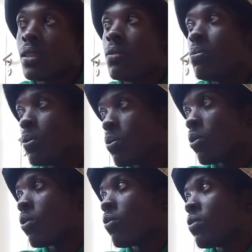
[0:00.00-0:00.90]
the
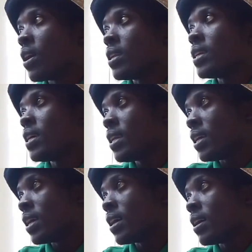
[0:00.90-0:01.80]
people of that
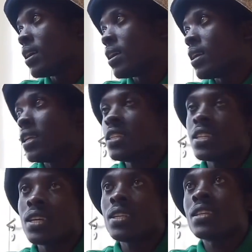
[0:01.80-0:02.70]
area, let's
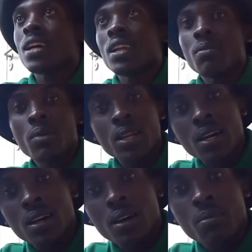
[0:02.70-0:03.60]
say it's an
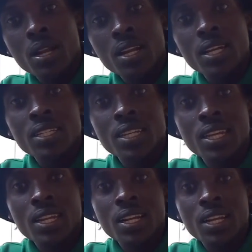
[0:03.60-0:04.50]
urbanized
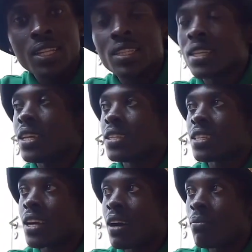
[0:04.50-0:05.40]
area, let's say
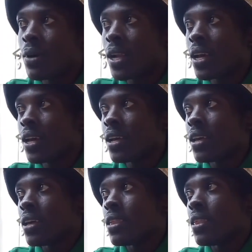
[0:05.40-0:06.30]
it's Kampala,
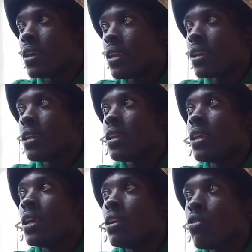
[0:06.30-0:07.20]
then
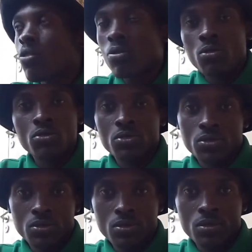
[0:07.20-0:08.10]
the
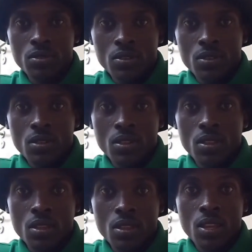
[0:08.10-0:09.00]
locals,
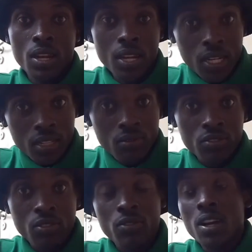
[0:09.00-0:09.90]
the
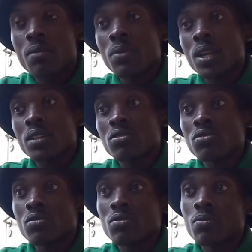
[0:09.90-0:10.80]
natives of Kampala
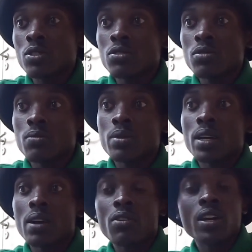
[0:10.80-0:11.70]
should
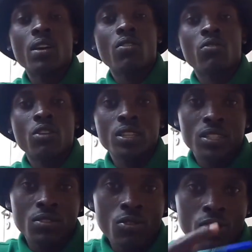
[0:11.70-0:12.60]
be aware of
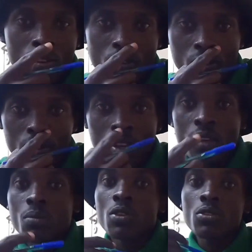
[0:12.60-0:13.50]
what's going on,
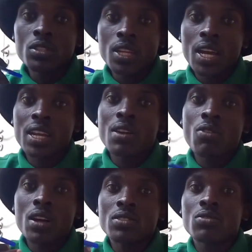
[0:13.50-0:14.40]
because they are the
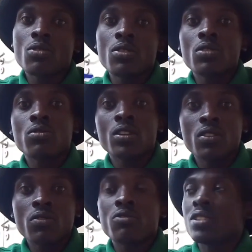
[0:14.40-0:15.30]
ones going to
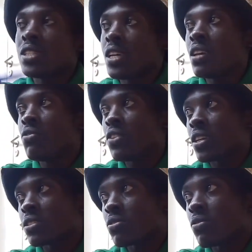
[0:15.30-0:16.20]
live with the
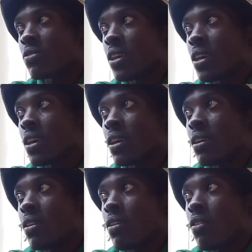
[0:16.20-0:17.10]
effects of
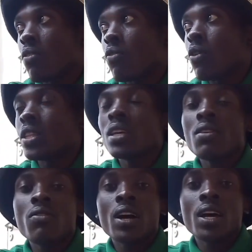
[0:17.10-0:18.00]

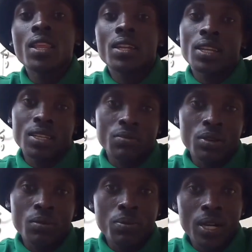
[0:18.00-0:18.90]
whatever that has
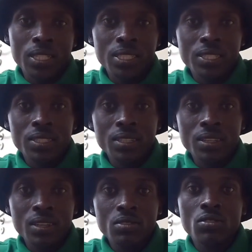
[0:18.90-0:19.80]
been passed.
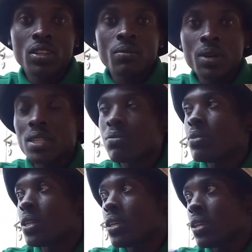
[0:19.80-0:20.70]
So they must
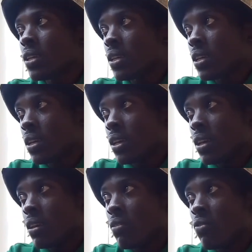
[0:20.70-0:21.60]
be
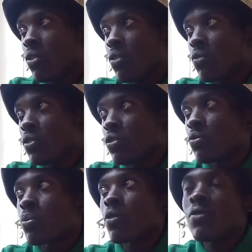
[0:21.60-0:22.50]
involved
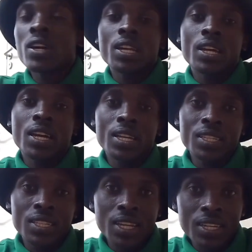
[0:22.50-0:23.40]
to provide their
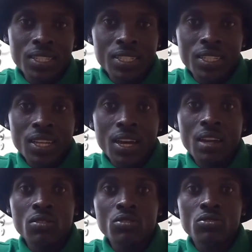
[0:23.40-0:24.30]
insights
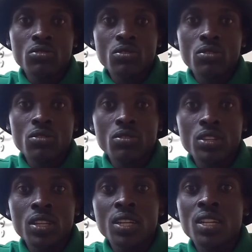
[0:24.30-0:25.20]
and also
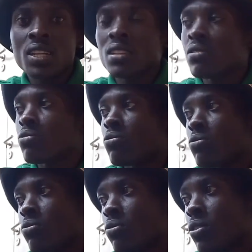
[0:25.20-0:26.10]
generate
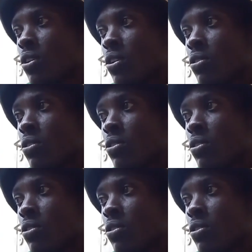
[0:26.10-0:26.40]
to